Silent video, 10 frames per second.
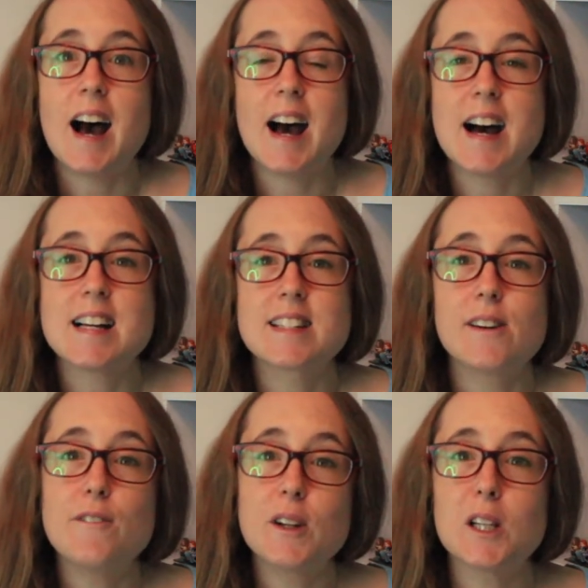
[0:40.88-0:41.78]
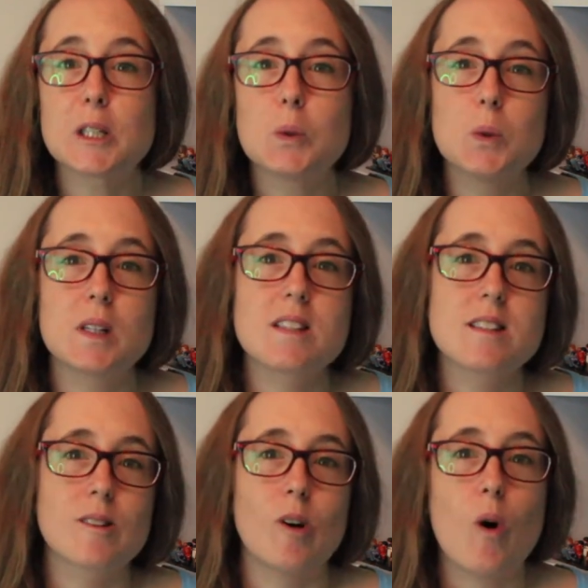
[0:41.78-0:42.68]
And I feel like August
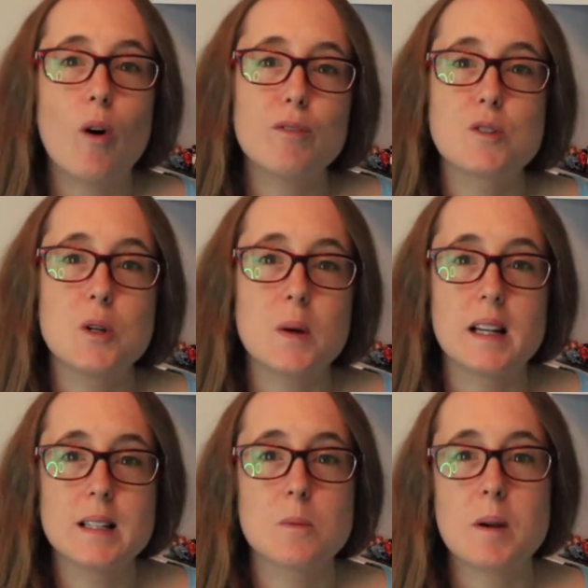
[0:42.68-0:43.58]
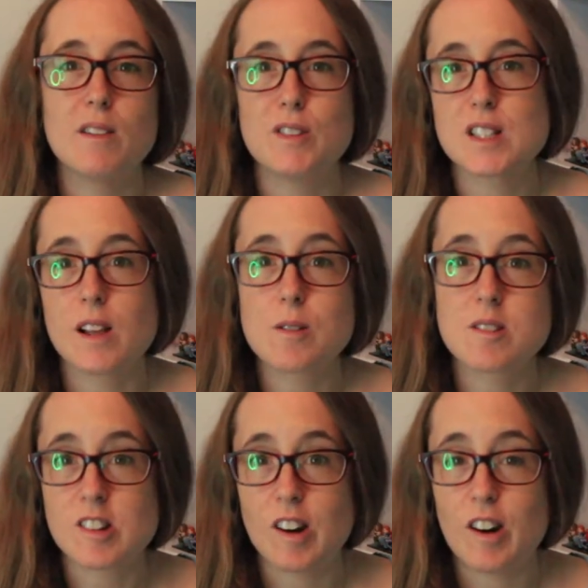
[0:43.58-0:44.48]
has got off to a little bit of a slow
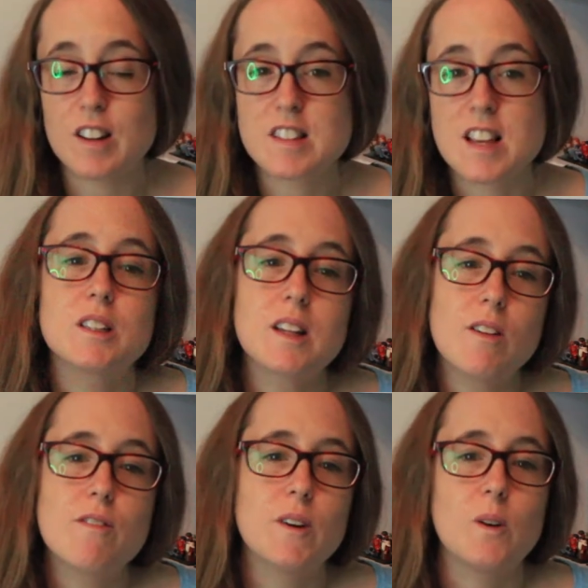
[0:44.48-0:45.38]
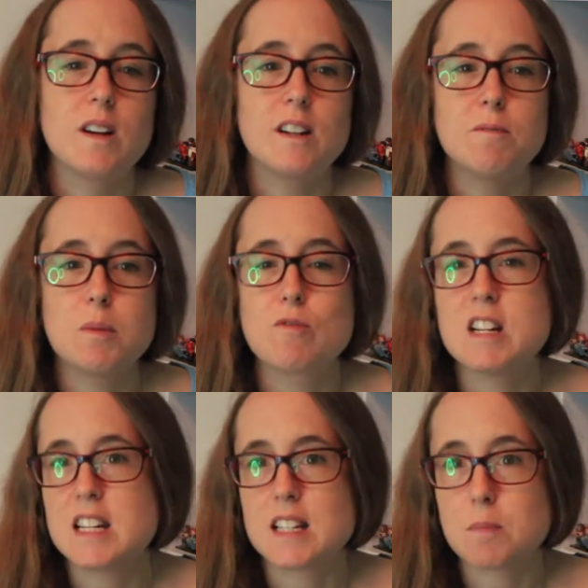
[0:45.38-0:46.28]
start. I don't feel like I've been
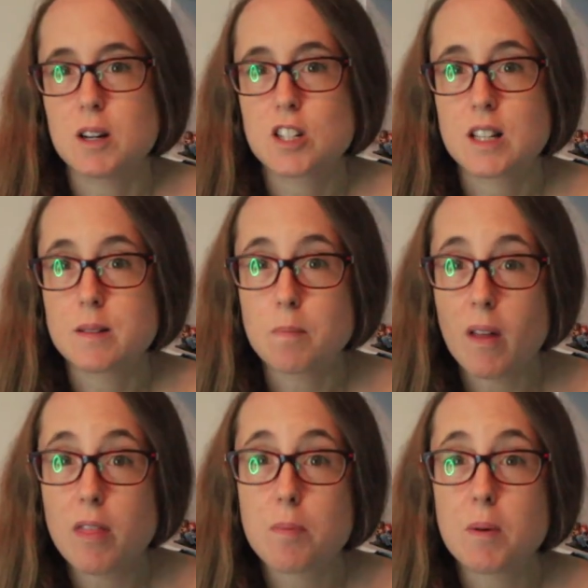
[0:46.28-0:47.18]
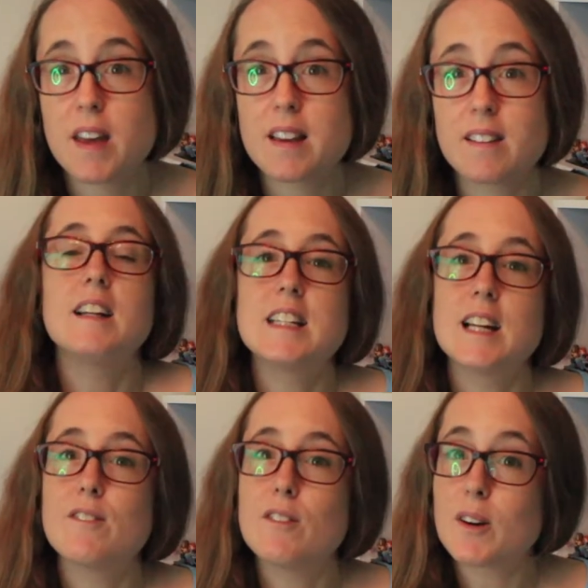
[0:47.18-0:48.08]
reading as much this month, but then I did
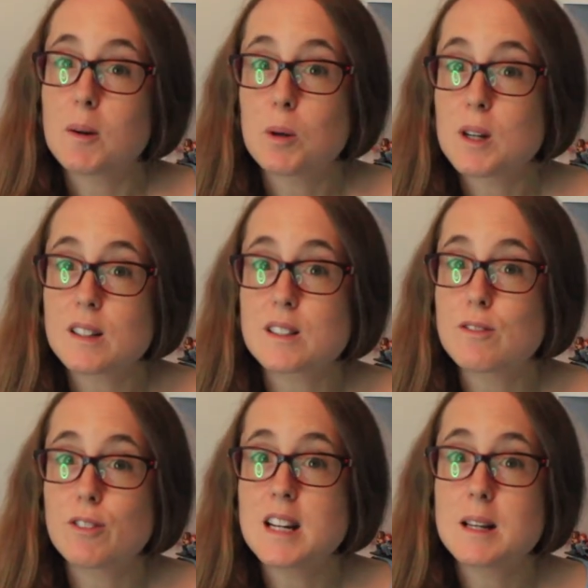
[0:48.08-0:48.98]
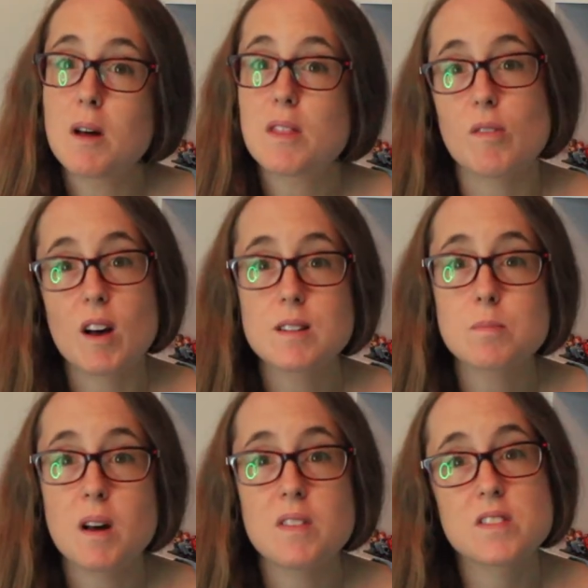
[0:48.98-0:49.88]
have a very productive reading month last
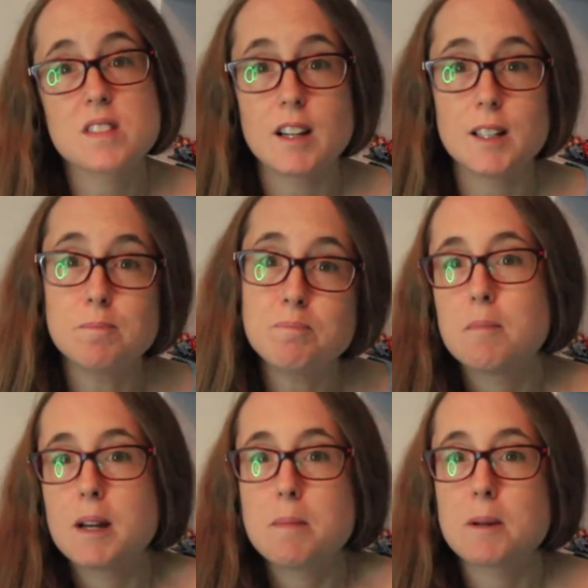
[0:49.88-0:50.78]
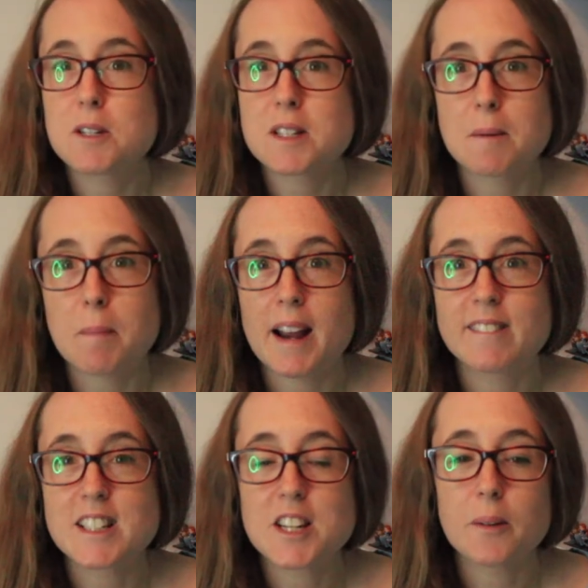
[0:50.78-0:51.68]
month, so maybe I'm just
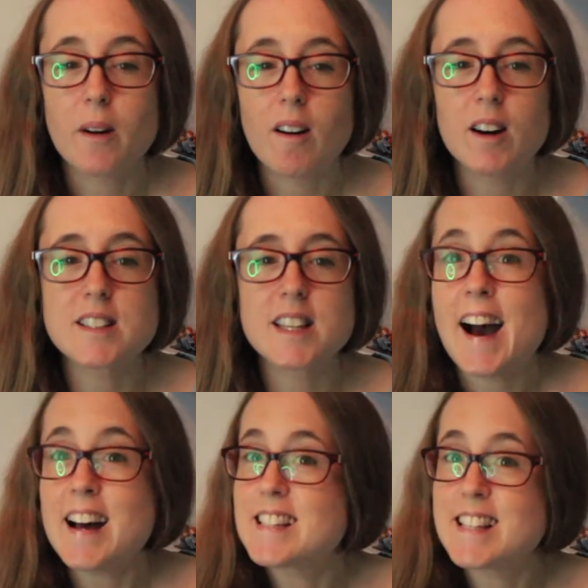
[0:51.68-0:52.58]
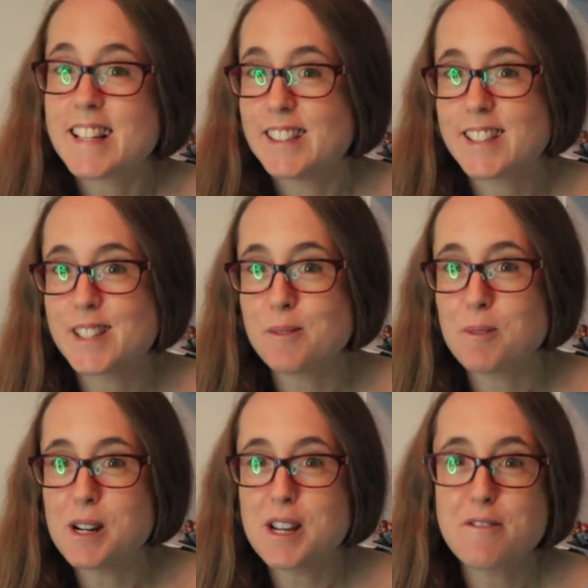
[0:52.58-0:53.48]
comparing too hard. As is
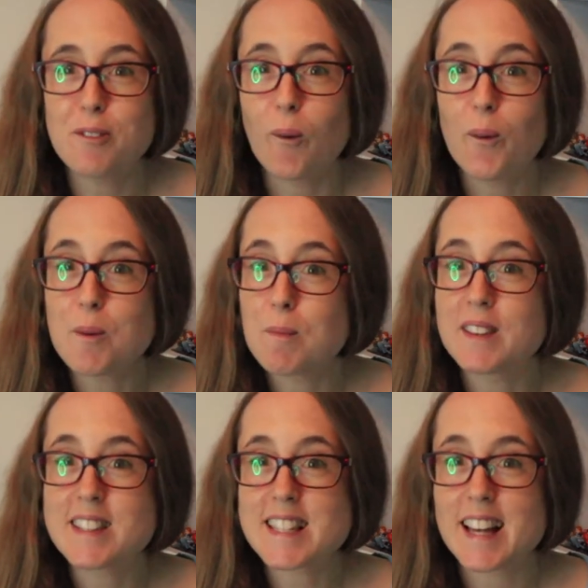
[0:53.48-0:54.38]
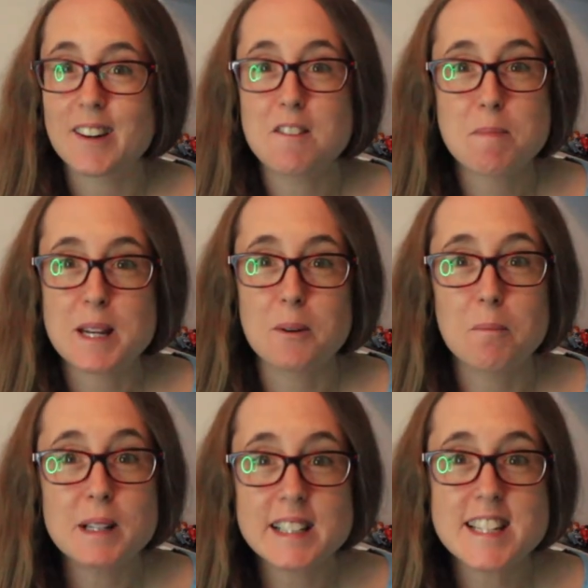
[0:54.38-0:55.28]
customary for the months that I've been
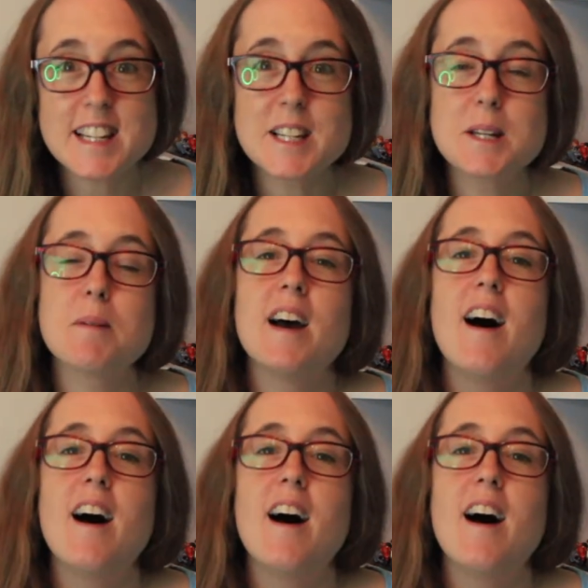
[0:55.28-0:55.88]
on BookTube,